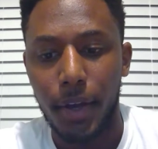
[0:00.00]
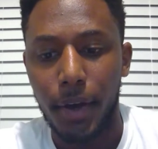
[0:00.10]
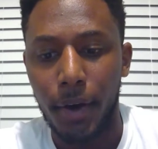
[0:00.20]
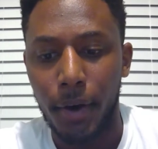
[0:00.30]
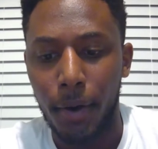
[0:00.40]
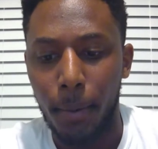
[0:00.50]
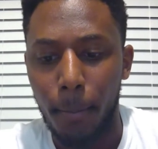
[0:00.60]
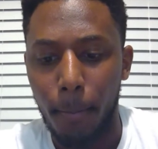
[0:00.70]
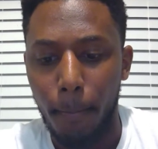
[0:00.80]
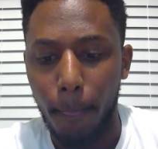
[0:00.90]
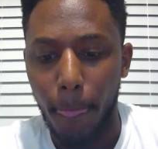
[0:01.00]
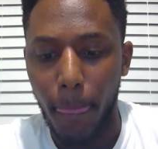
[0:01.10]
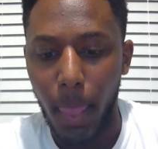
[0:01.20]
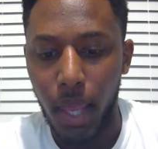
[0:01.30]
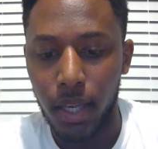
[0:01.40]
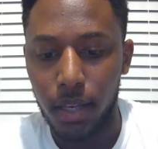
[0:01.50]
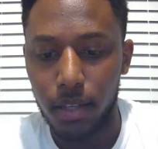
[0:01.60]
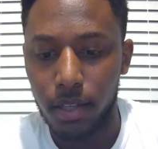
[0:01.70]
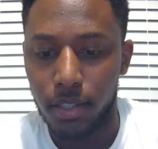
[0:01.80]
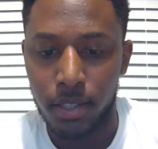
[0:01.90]
And
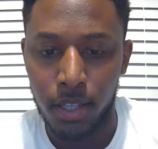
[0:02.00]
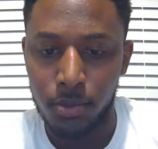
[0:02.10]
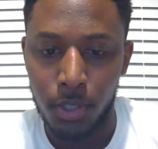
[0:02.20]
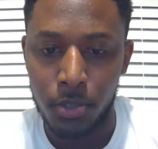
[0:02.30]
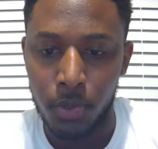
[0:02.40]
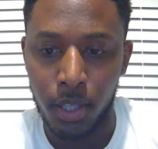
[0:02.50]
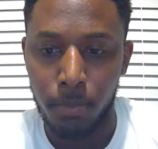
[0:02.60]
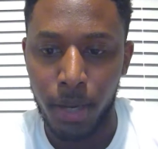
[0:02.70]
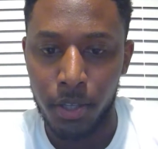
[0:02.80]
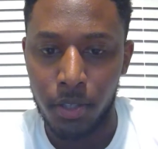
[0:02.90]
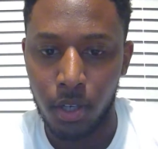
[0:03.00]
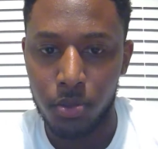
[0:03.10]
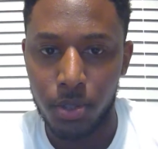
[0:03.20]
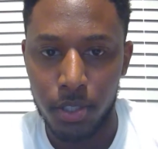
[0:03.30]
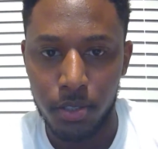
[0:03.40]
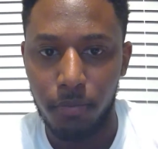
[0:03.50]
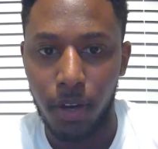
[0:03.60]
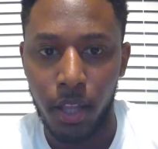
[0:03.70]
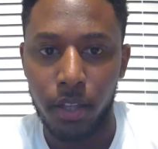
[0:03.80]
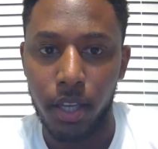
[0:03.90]
that's what it's really about, trusting the
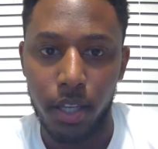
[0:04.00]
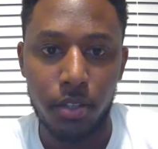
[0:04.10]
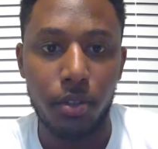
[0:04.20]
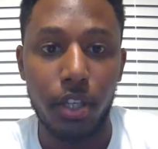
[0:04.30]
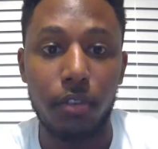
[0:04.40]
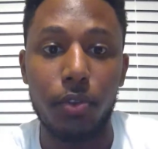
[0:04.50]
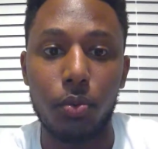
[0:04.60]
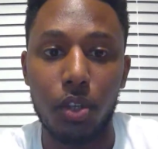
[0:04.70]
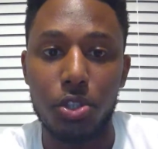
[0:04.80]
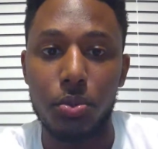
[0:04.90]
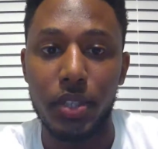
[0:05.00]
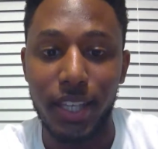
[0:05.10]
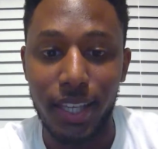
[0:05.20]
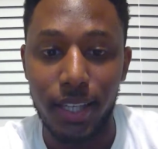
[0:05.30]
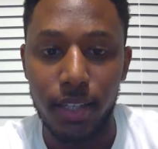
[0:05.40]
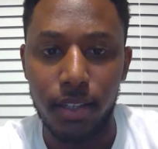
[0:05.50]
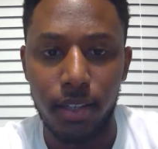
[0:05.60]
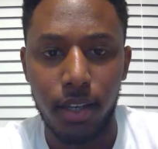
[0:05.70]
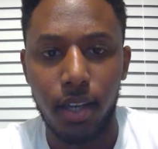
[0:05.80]
Father that he'll give you what you need